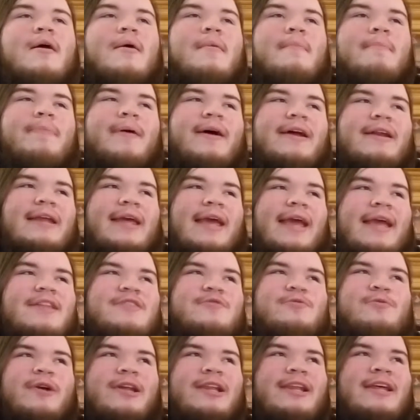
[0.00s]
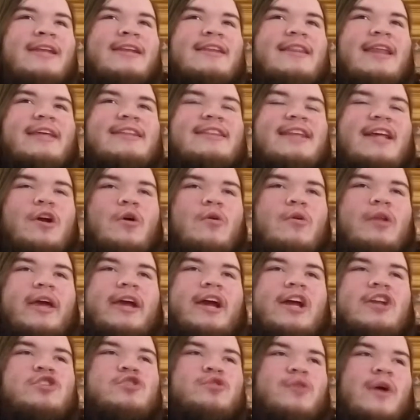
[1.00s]
But it's really, like, they don't,
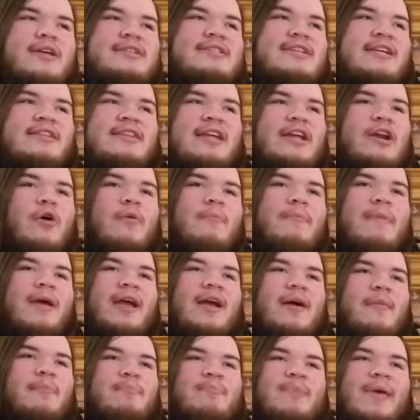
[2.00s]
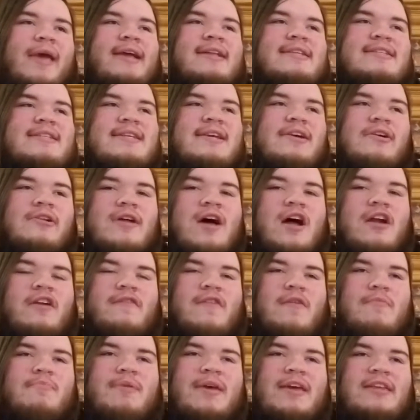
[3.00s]
like, address it. They don't make a big deal out
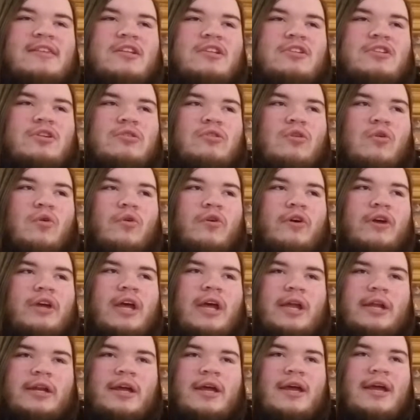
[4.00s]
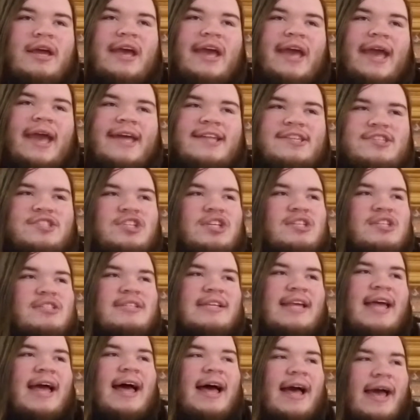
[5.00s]
of it being the DeLorean. It's
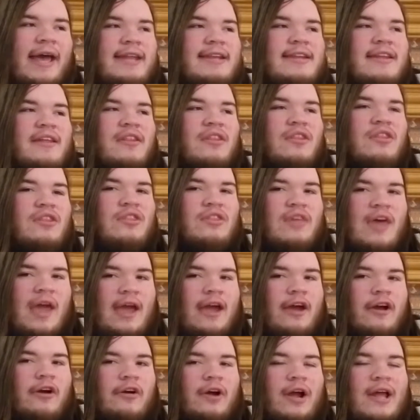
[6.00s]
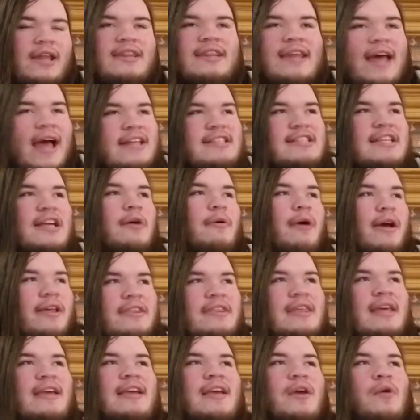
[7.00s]
just kind of there. And that's how I
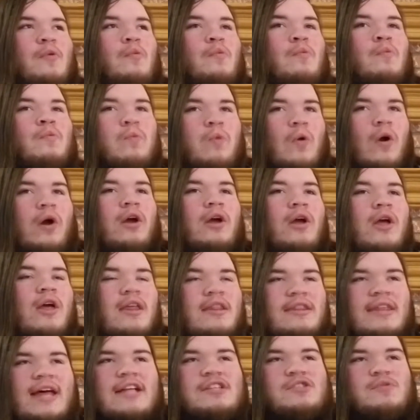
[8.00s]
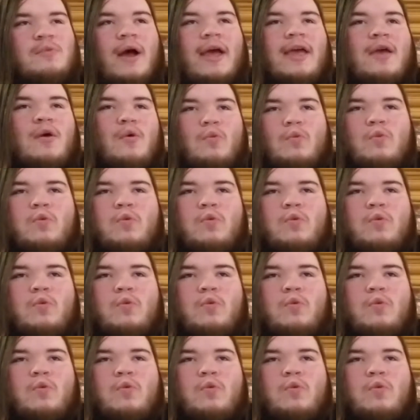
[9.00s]
think it works. That's why it